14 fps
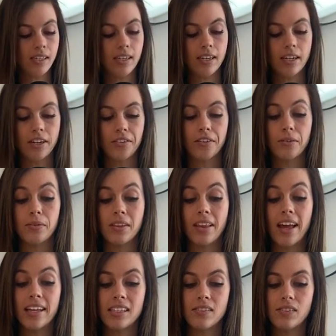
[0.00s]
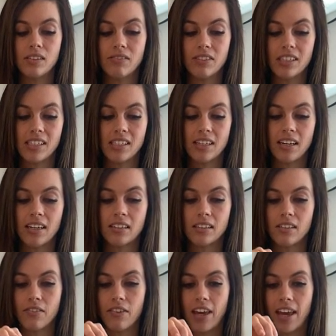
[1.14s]
here, there were lots of different styles
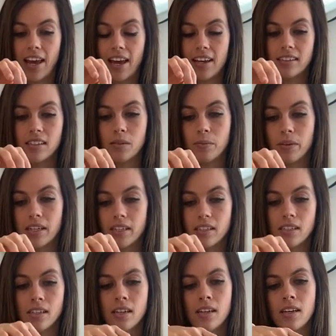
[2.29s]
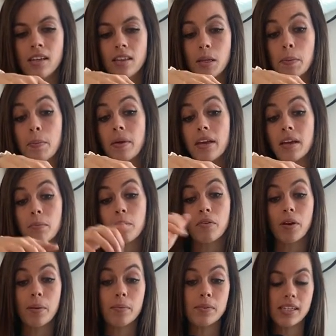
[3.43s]
of hats, but the big
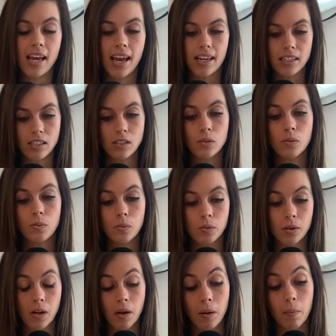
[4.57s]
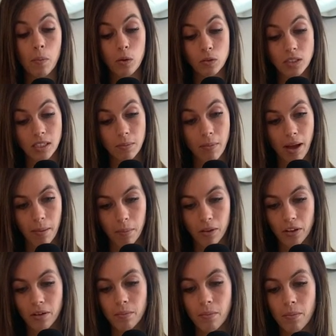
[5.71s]
brimmed hats were mostly
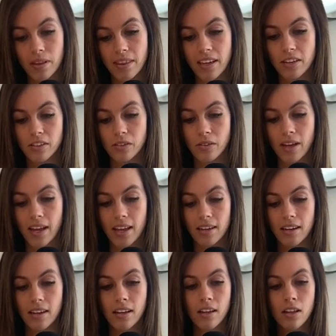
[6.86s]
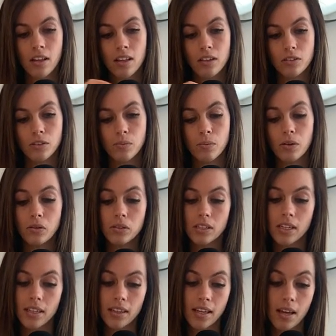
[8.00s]
popular, but they also had those bows
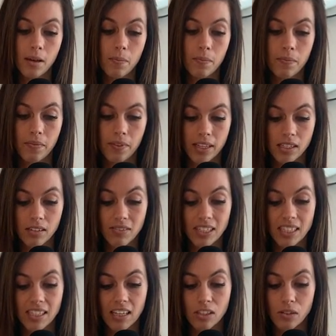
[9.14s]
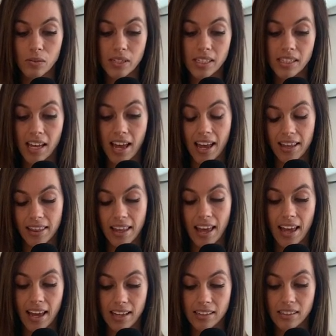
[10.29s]
on them, lots of accessories on the
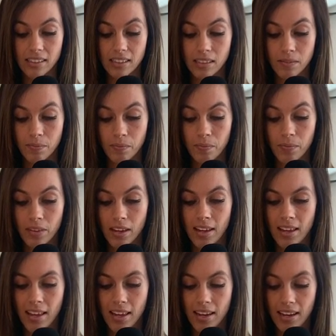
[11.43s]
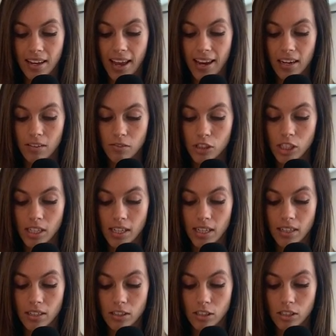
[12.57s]
hats. And it kind of
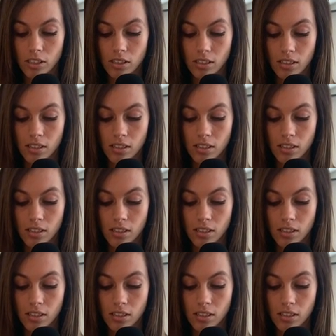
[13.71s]
changed